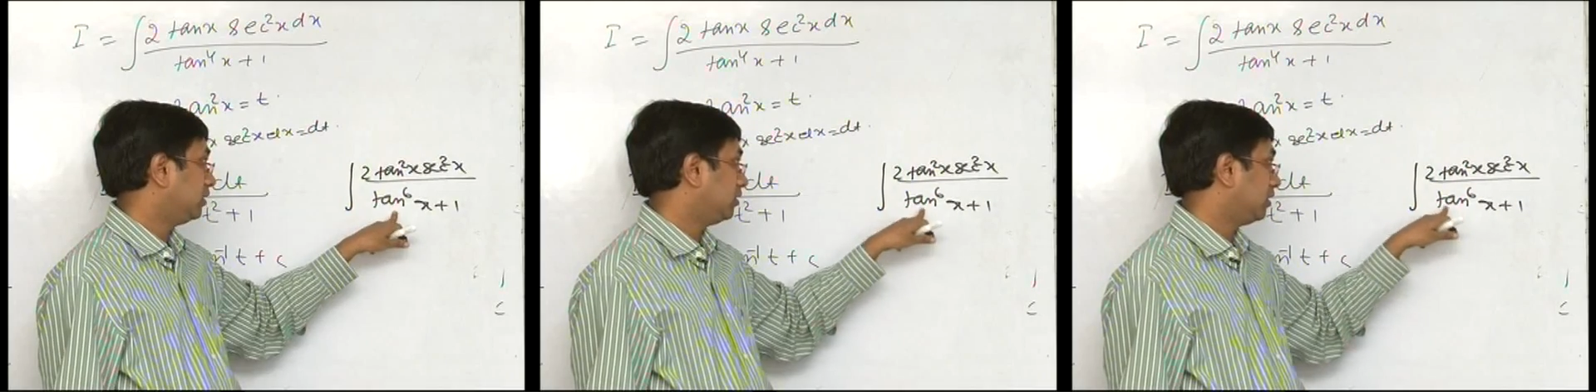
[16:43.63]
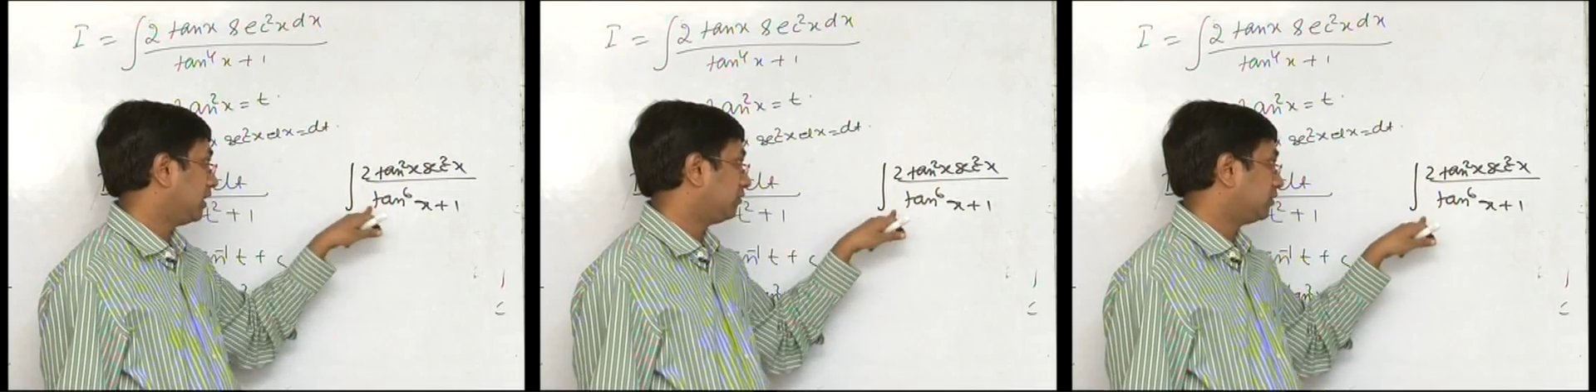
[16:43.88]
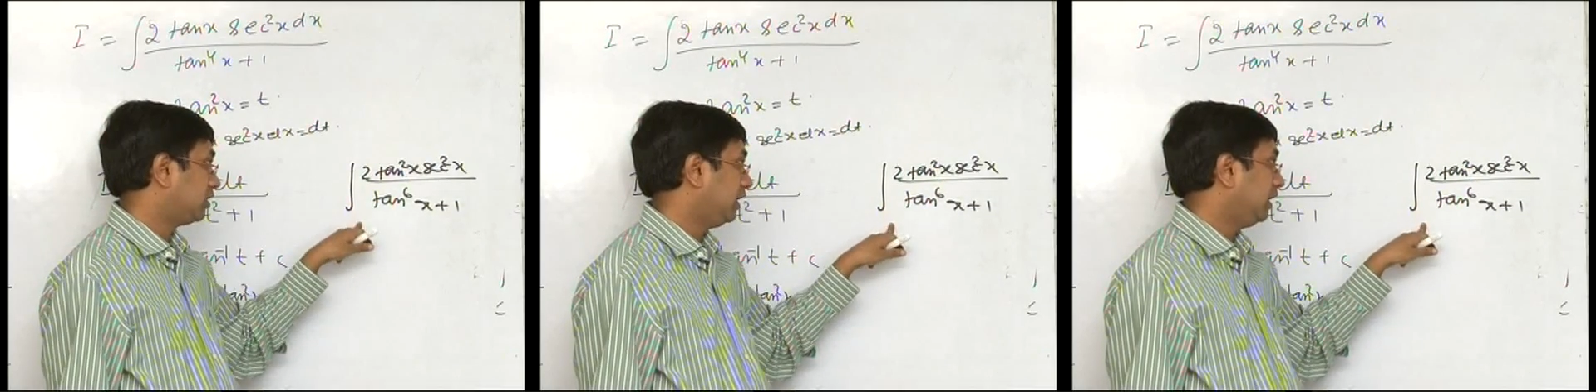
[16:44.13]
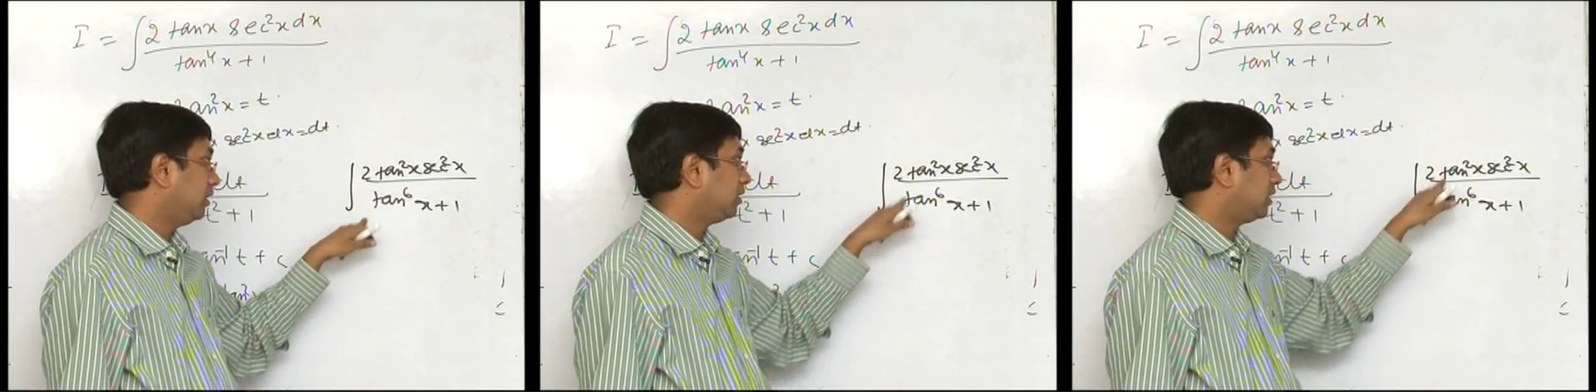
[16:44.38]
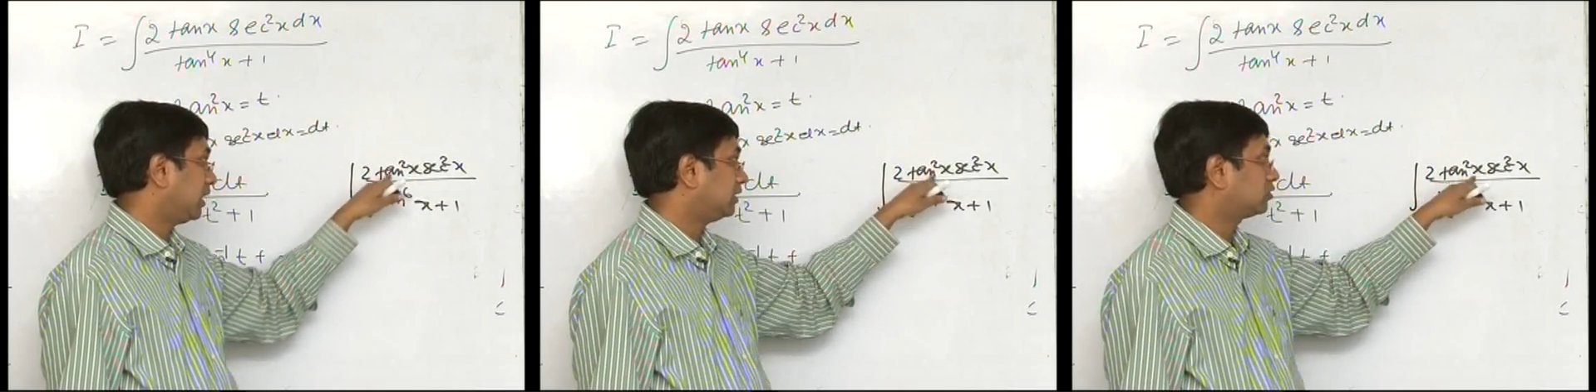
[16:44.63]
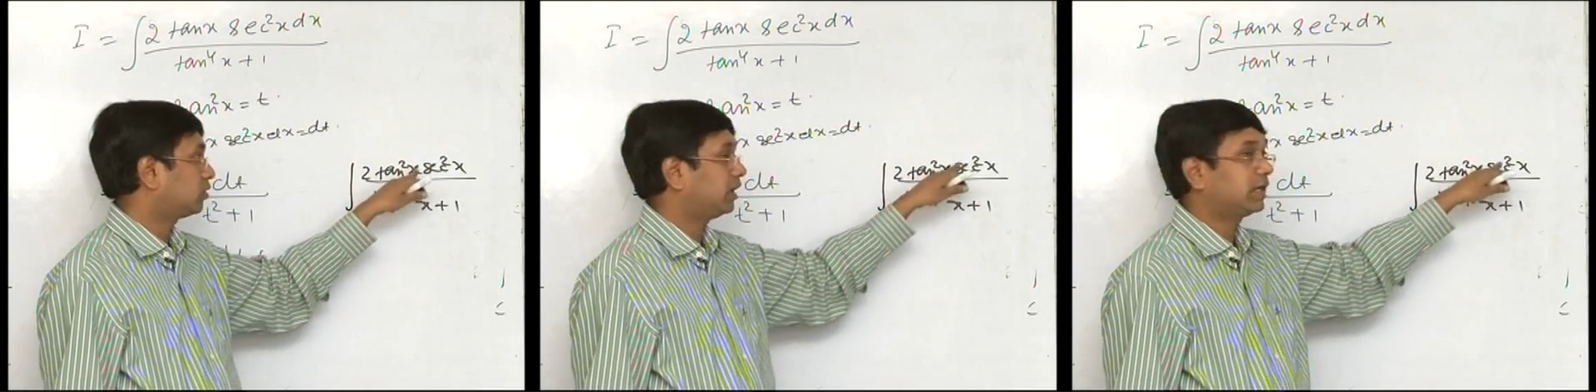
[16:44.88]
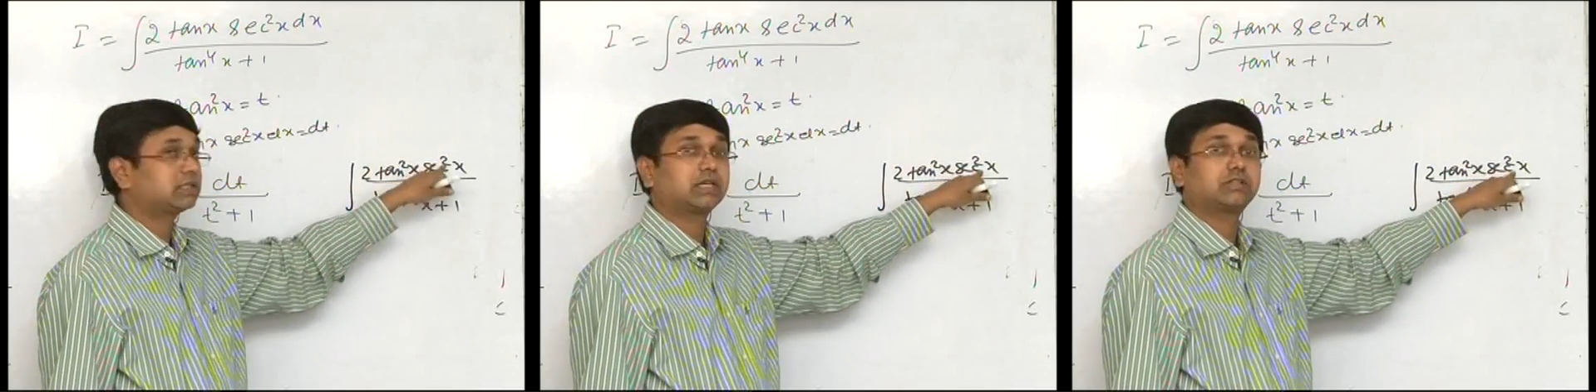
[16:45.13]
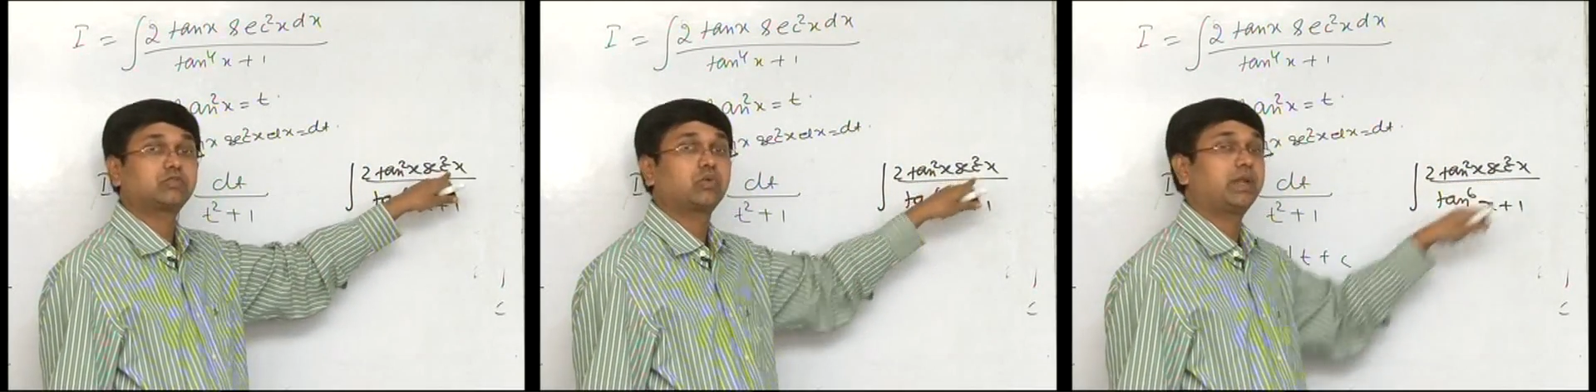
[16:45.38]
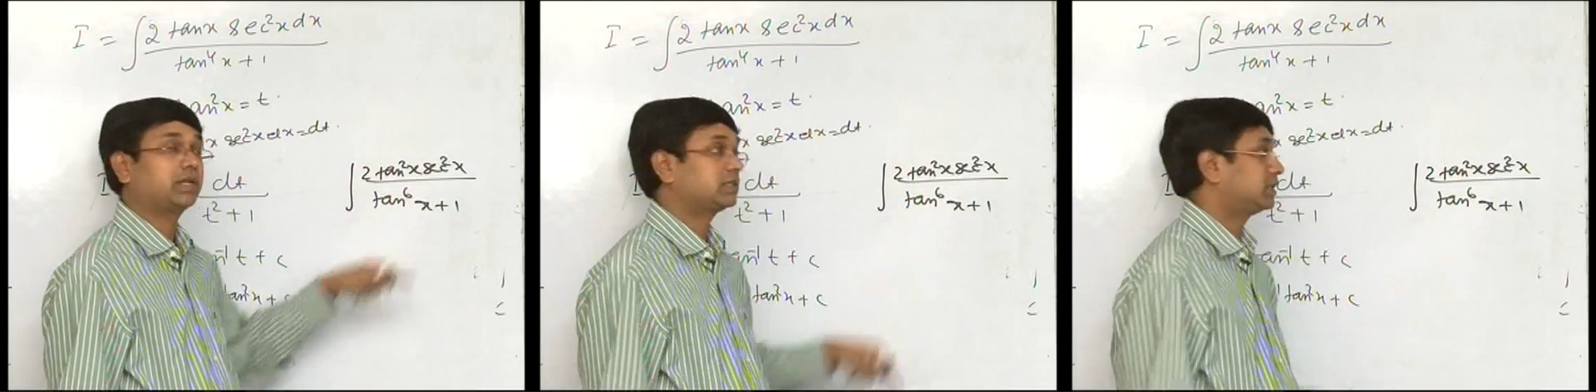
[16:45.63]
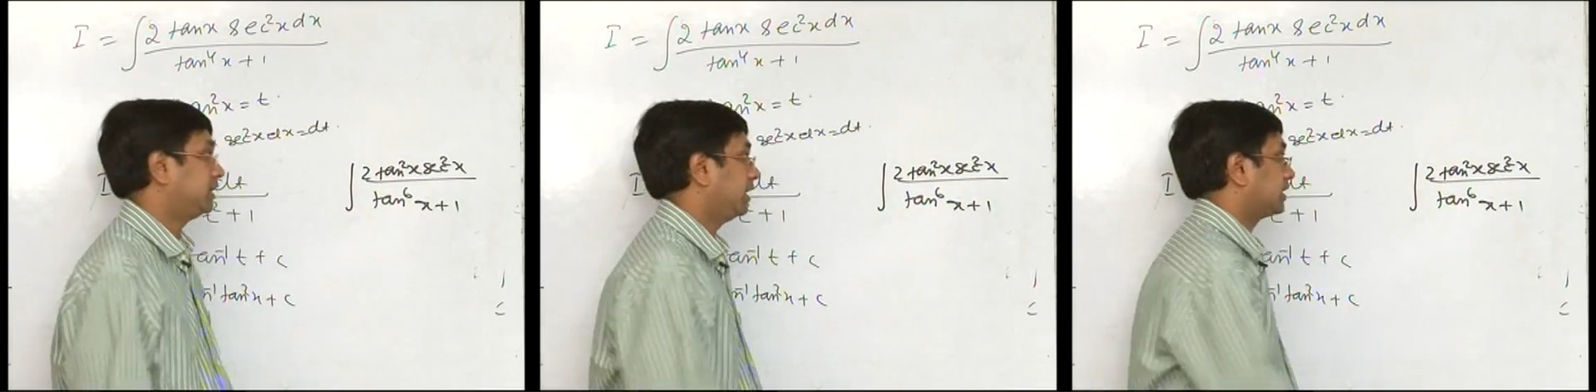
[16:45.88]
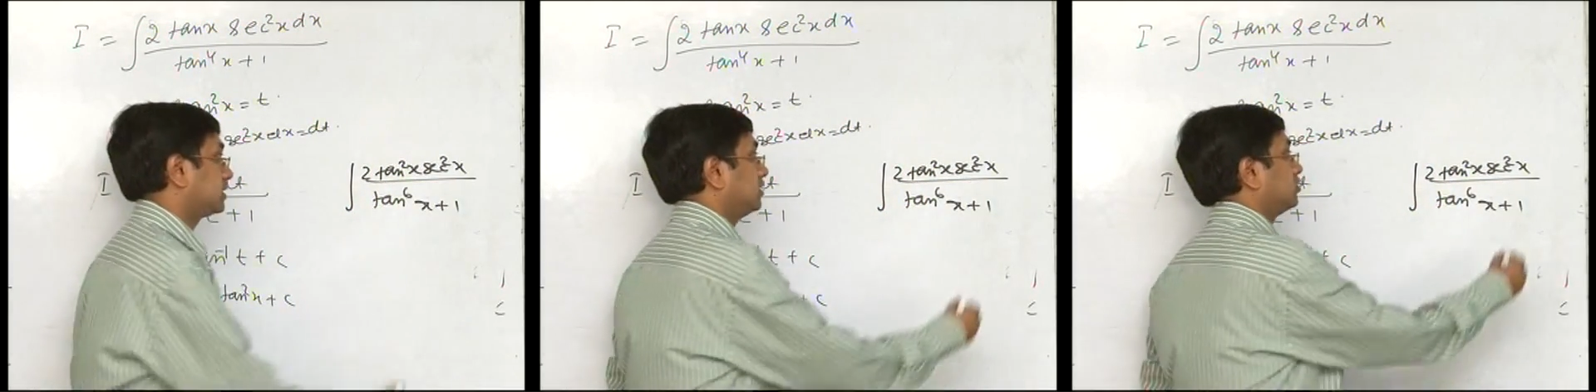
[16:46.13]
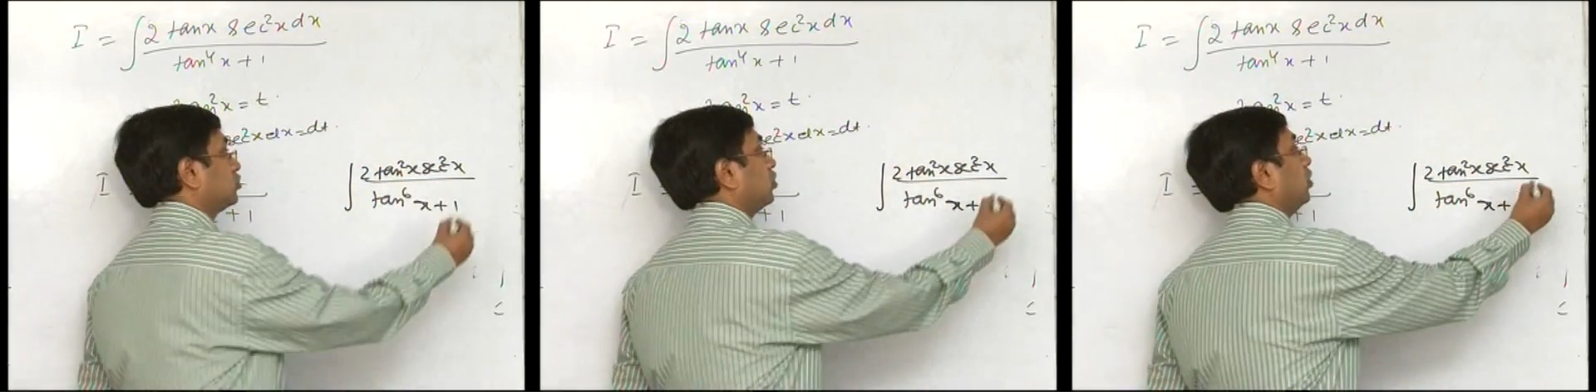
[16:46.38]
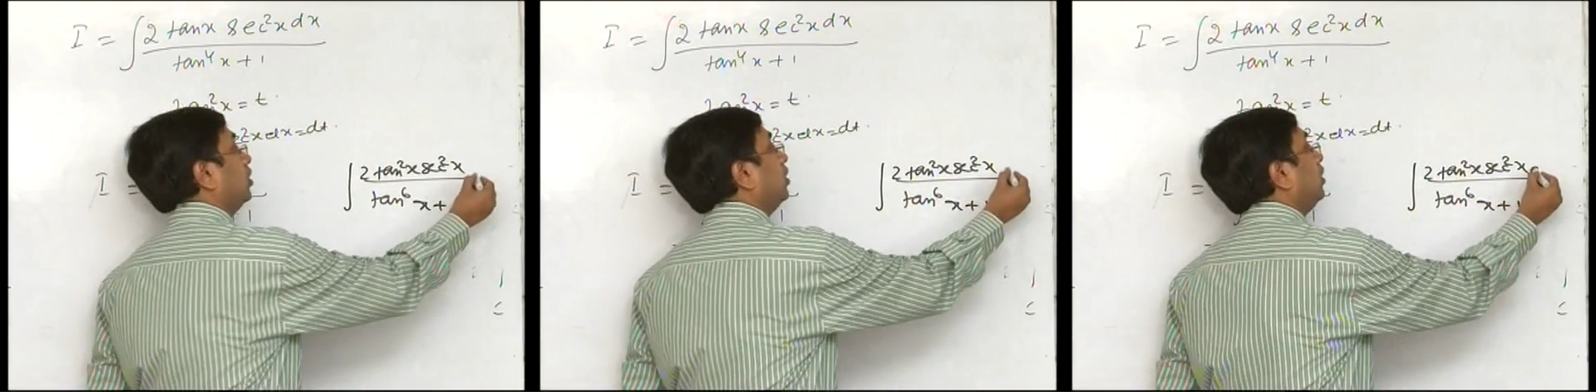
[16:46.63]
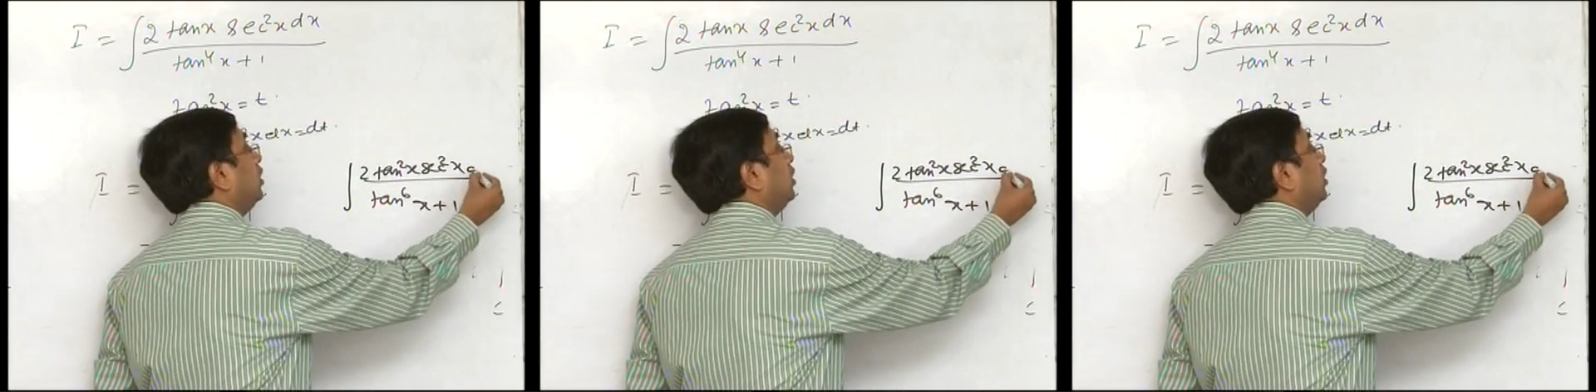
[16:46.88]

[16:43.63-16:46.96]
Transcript: you'll have 3 tan square x sec square x dx and so on.